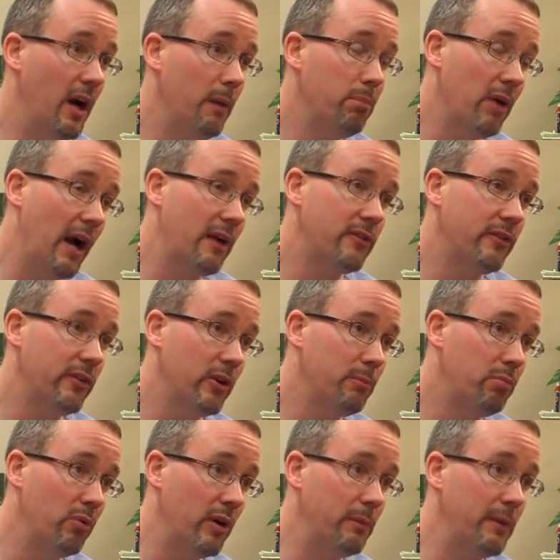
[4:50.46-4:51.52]
prior to their
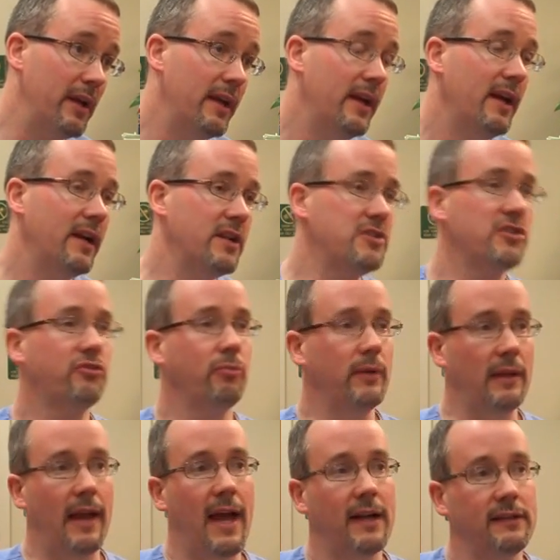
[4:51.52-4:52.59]
appointment, and it just
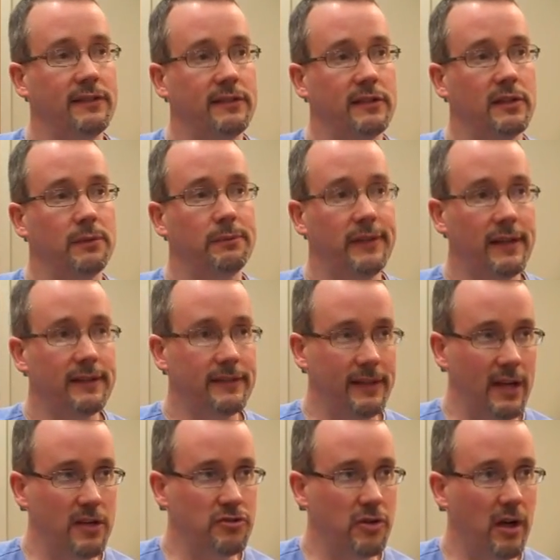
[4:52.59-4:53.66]
relaxes them, takes the
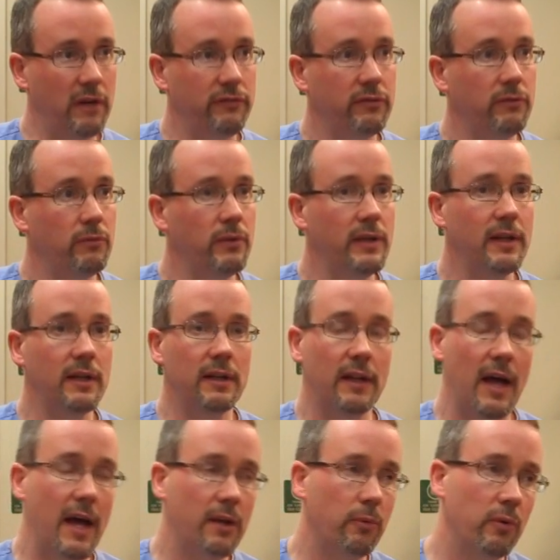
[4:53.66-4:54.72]
edge off. We get a
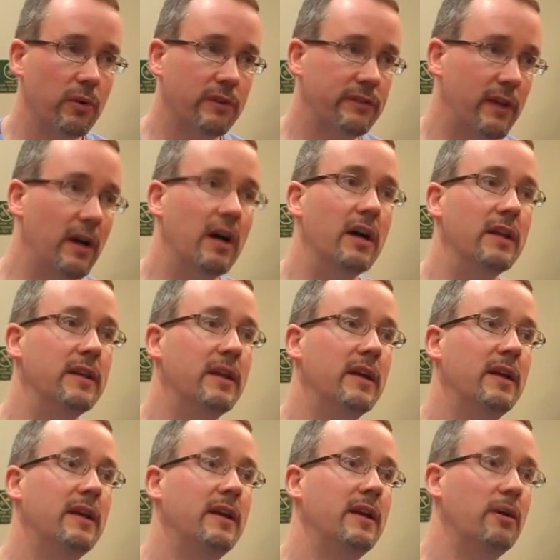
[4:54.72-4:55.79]
lot of work done
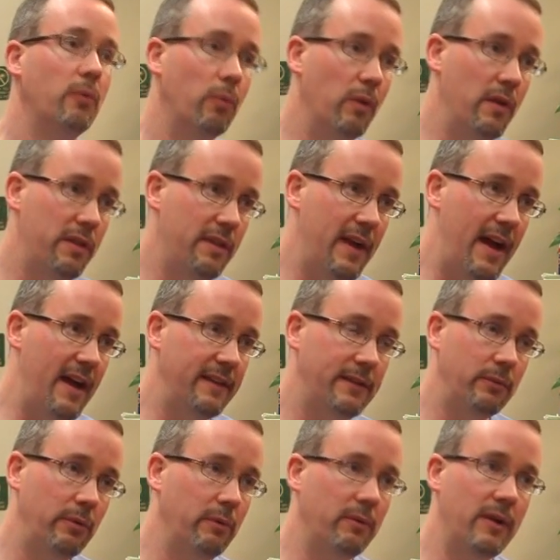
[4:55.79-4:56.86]
with that
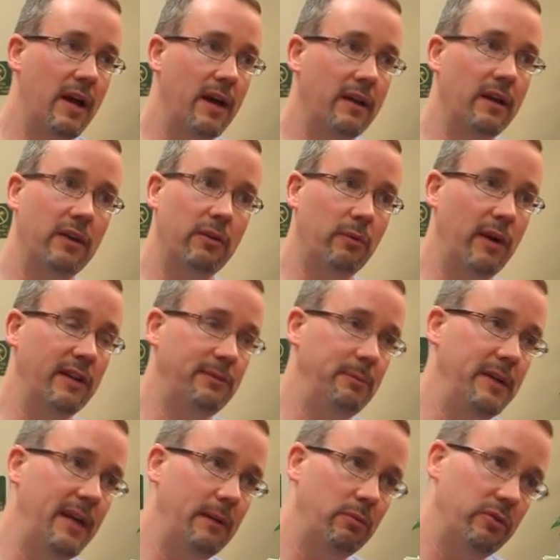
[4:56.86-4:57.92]
we would not otherwise
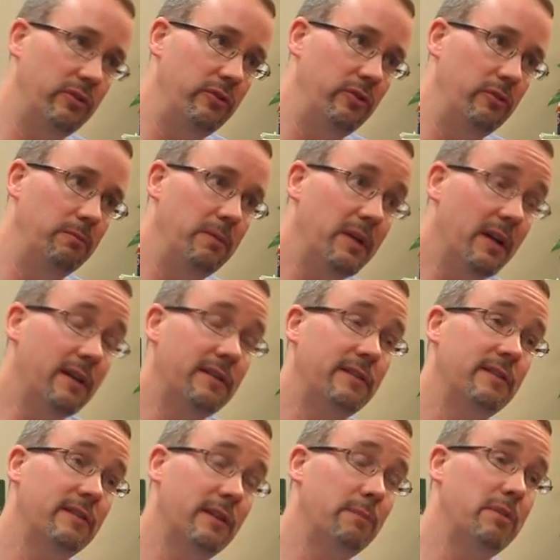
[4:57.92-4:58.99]
be able to do. Because some